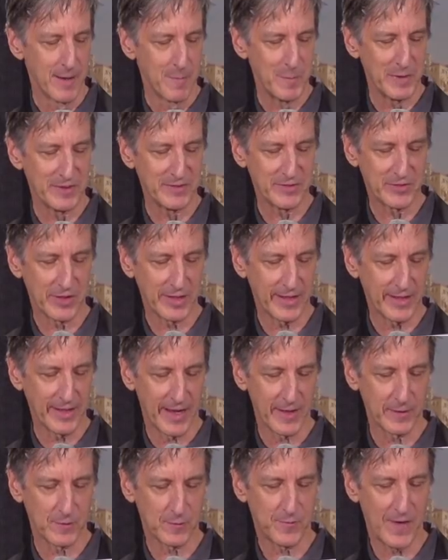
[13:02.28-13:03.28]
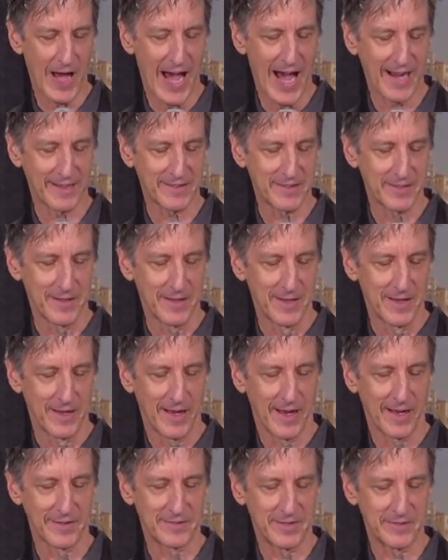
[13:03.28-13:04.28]
mistook as fact
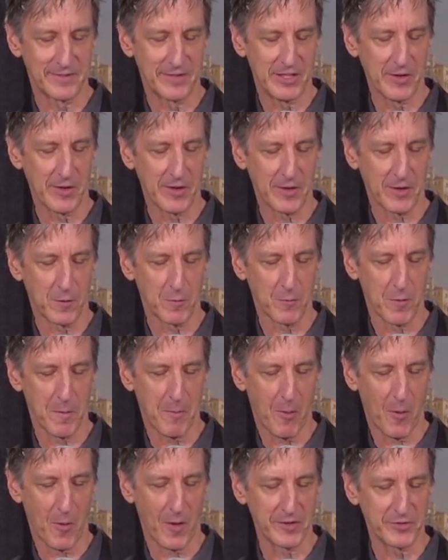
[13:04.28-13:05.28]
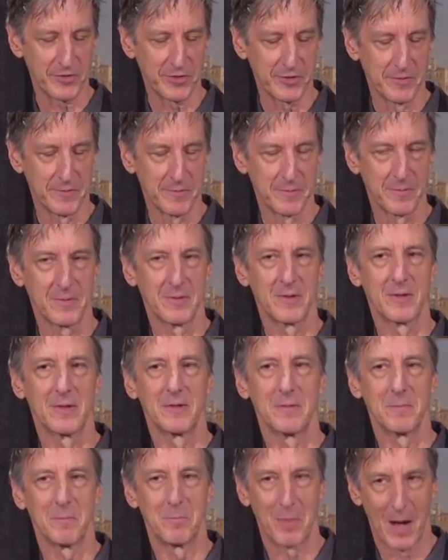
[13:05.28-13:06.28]
a satirical report
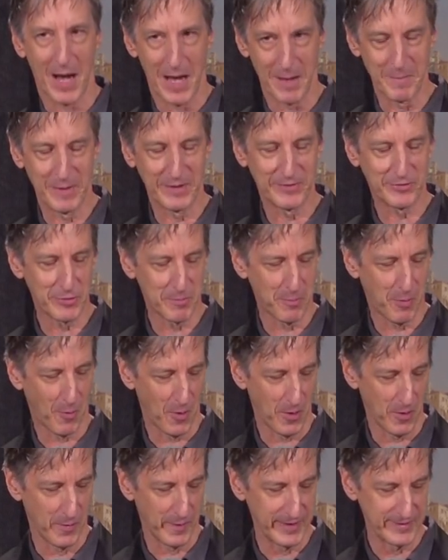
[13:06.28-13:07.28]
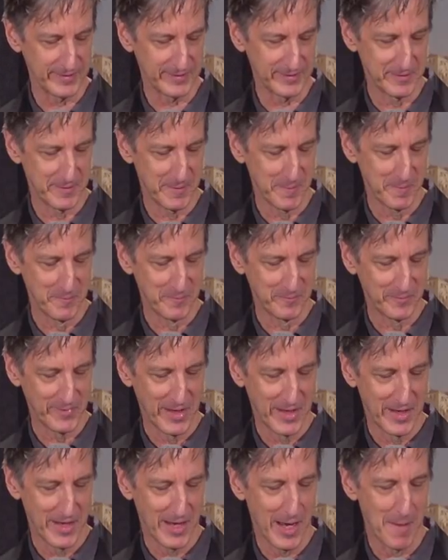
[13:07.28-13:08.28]
by Mr. Borowitz
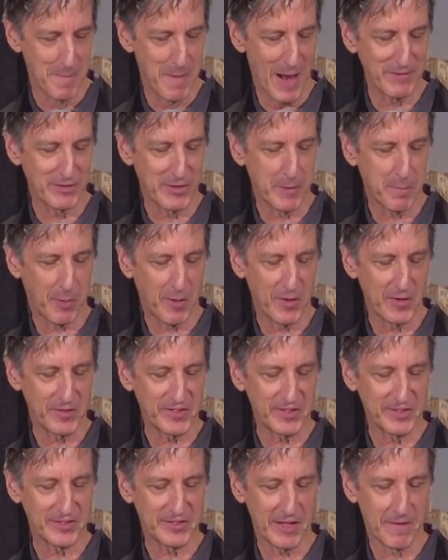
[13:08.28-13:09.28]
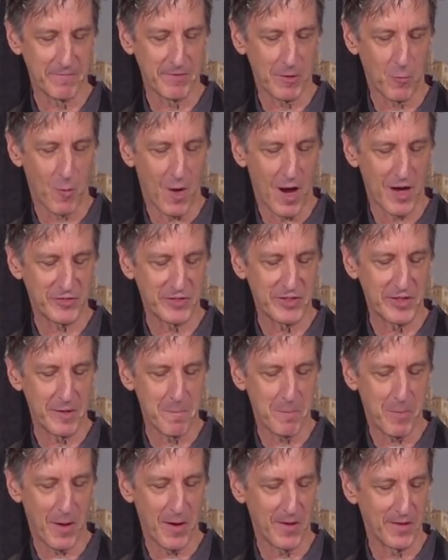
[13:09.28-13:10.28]
about the purchase of the
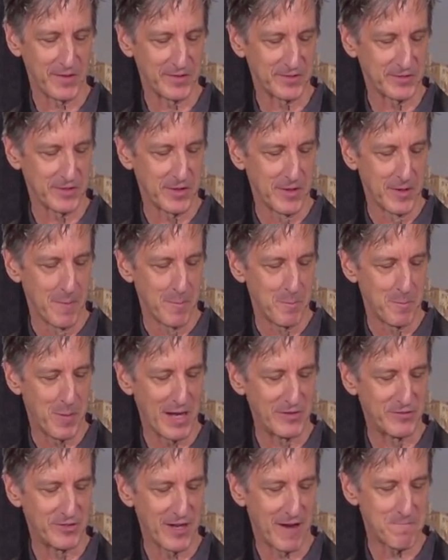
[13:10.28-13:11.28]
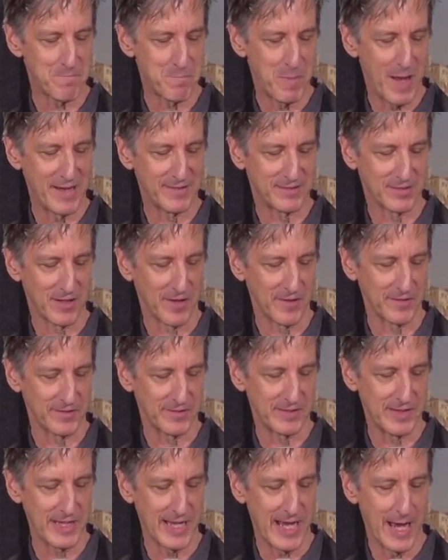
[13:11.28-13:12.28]
Washington Post by Jeff
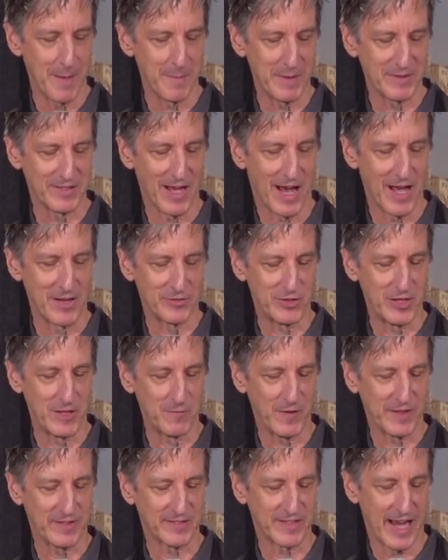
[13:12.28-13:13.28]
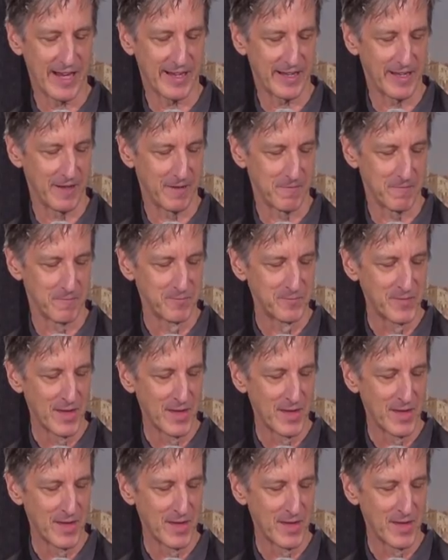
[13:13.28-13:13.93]
Bezos, the Amazon chief executive.